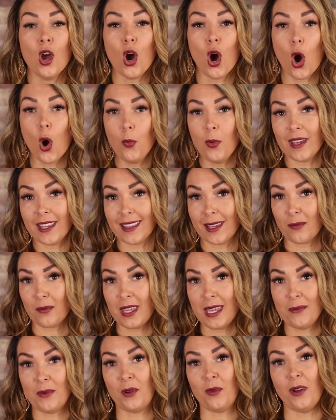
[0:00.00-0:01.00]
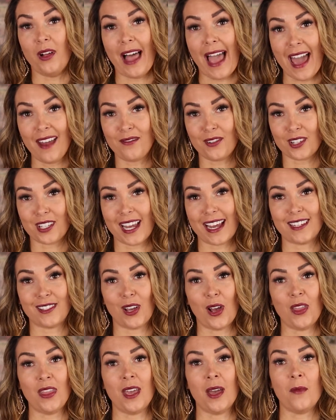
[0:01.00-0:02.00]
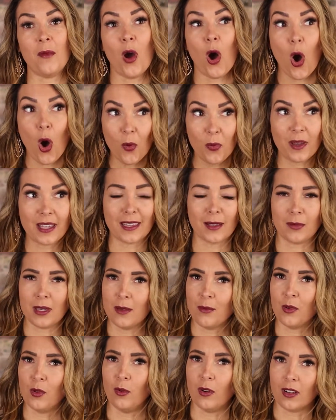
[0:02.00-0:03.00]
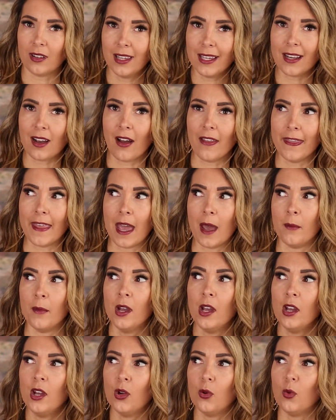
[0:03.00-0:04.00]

hoping that people will advertise on them, hoping that people will click on them,